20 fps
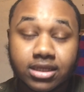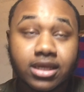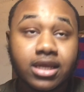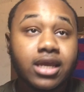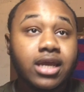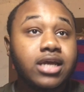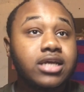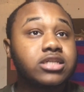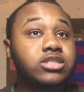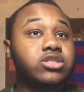
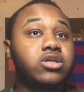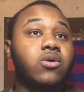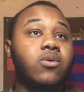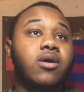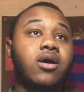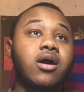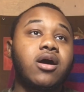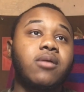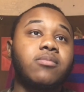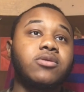So
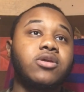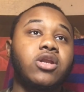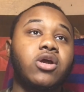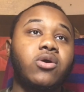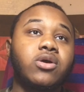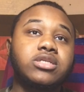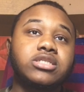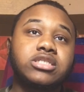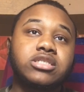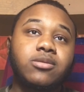you know, it
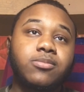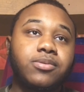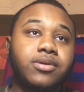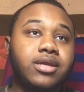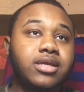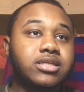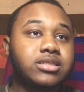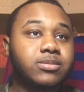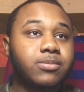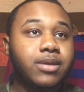just depends,
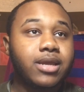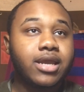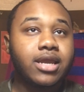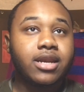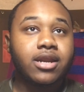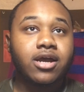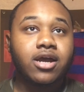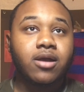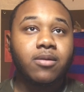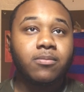
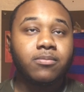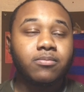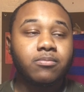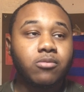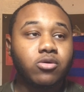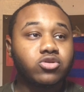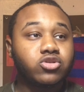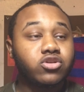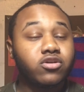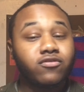man. Most of
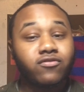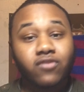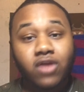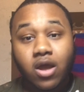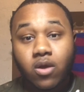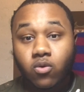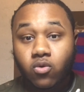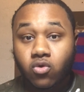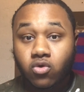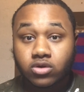your flower
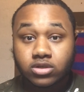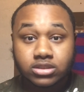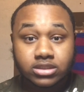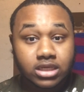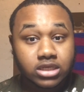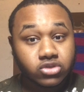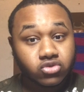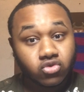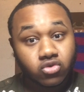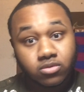horns take to
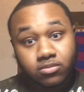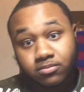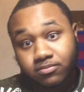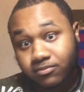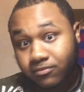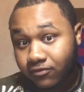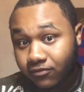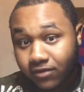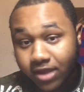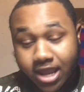them
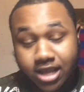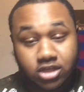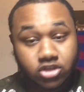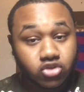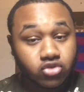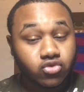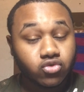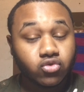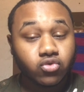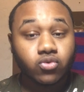fast
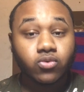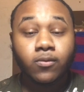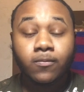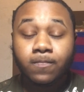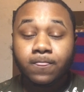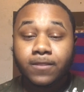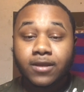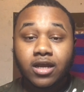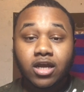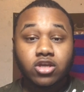too.
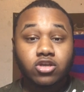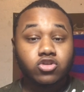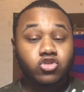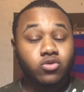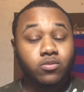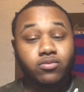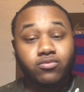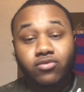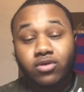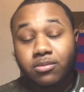Your super
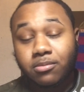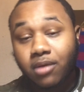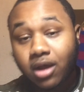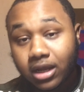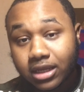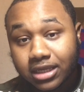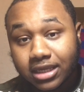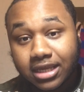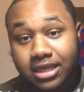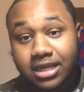rare
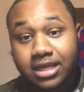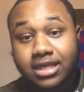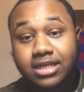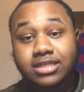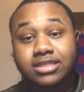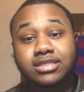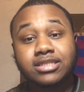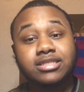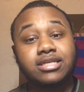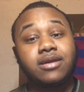monkeys,
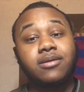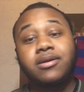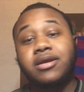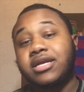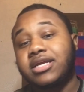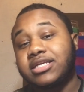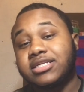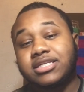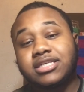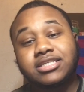
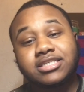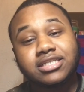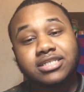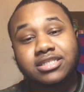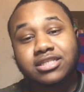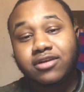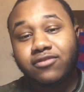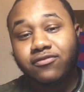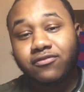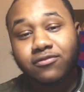it's just
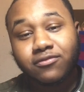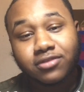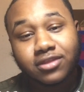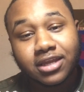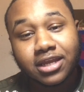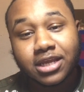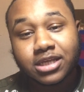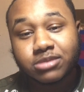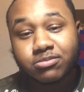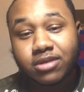different things,
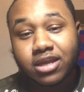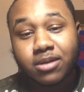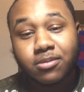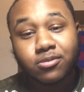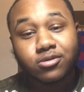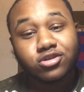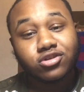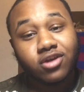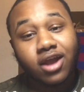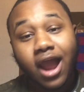man. What's your
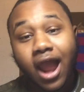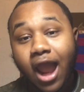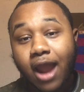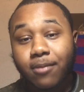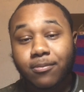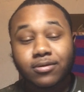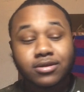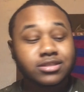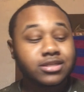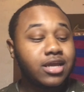hybrids?
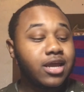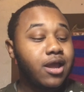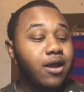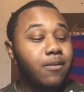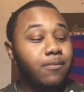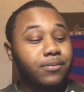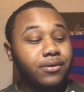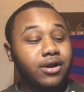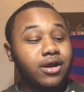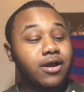
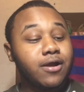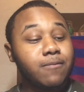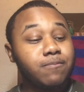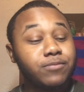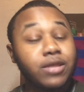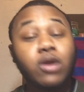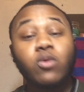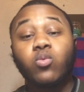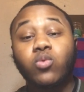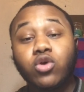But they
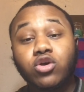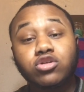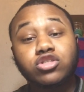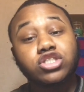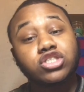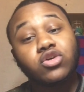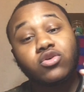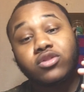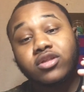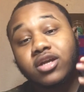will show
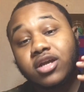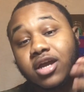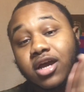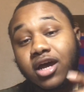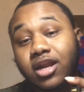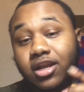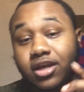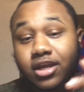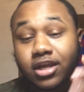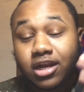their color
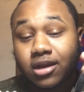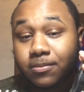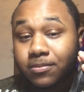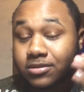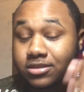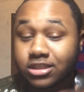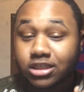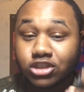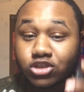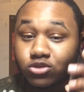and their
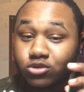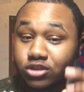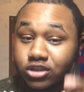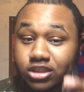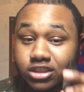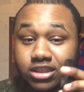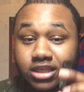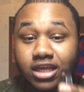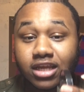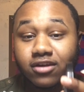potential just
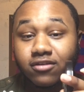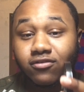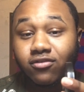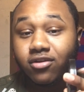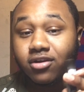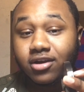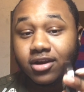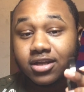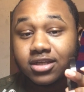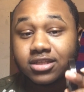getting in front of this.